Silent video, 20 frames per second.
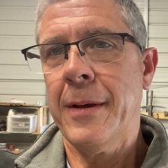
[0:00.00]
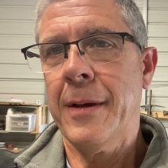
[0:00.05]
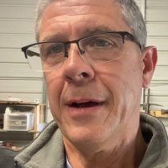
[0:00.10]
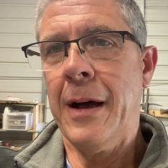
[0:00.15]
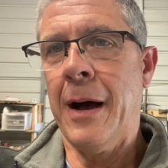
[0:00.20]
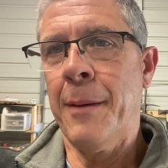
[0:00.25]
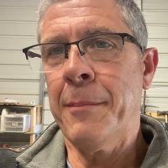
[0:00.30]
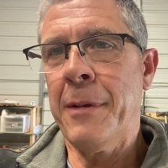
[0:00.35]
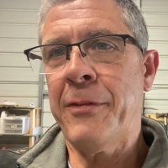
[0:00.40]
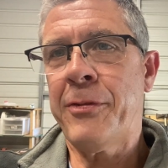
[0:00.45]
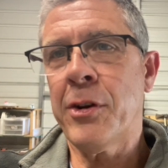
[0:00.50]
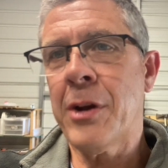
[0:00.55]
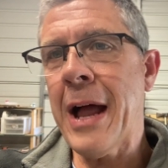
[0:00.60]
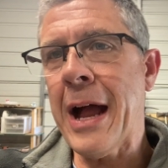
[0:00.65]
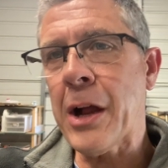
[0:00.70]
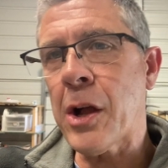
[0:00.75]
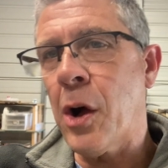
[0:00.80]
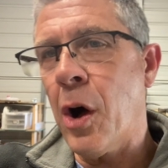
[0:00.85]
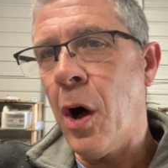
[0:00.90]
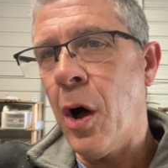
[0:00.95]
Um, if you're
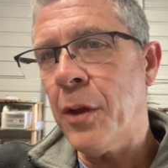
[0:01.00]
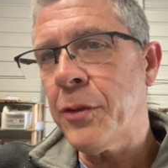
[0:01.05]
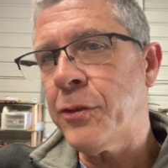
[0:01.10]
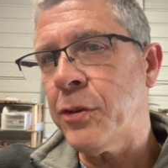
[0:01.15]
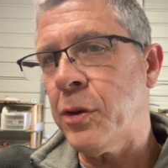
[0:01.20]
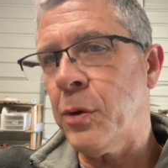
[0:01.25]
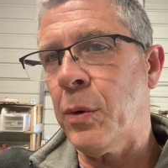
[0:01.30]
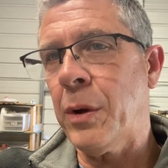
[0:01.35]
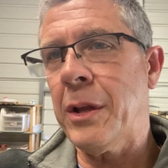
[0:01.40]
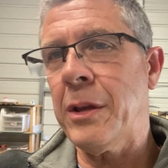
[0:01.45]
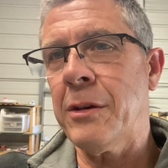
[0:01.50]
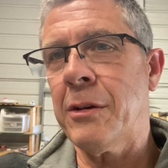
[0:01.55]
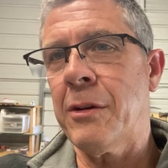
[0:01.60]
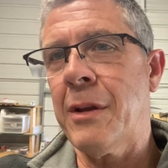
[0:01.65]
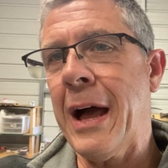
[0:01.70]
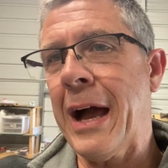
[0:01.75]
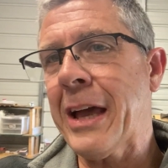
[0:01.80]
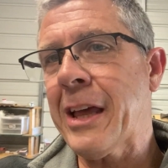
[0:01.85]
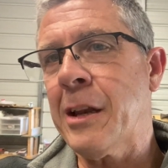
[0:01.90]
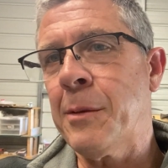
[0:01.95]
not called to it, you're
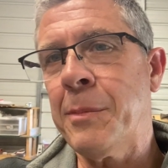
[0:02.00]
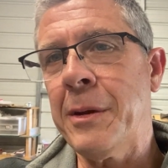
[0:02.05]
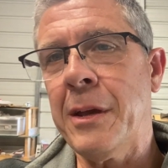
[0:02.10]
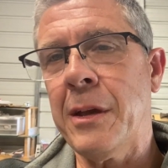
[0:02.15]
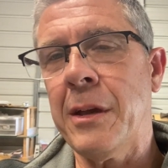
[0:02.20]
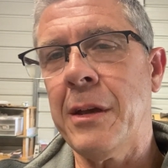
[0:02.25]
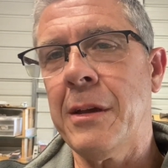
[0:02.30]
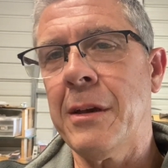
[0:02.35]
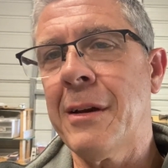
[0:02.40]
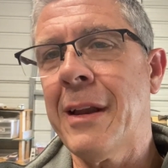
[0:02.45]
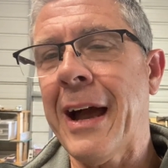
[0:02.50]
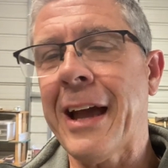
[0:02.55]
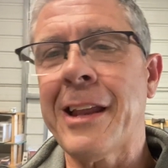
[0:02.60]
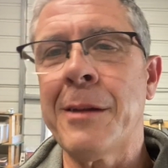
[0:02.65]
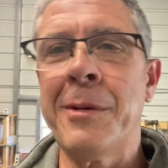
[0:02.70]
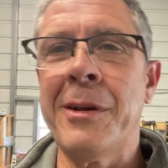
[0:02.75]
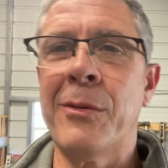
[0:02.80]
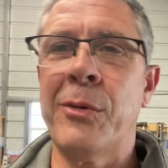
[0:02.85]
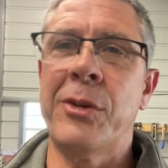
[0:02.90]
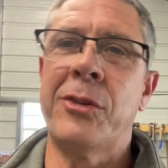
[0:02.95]
not going to be you're not going
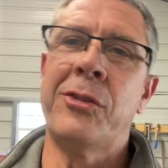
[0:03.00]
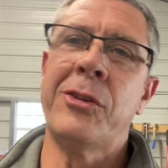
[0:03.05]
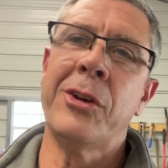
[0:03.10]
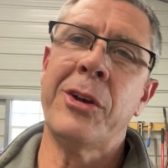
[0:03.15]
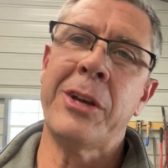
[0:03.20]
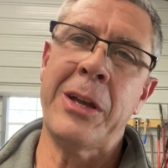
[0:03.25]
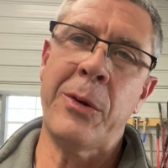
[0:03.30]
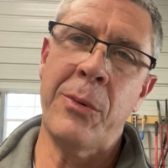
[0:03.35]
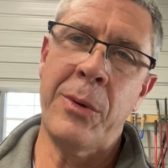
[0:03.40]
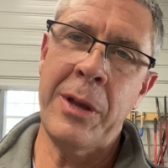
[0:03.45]
to be resilient.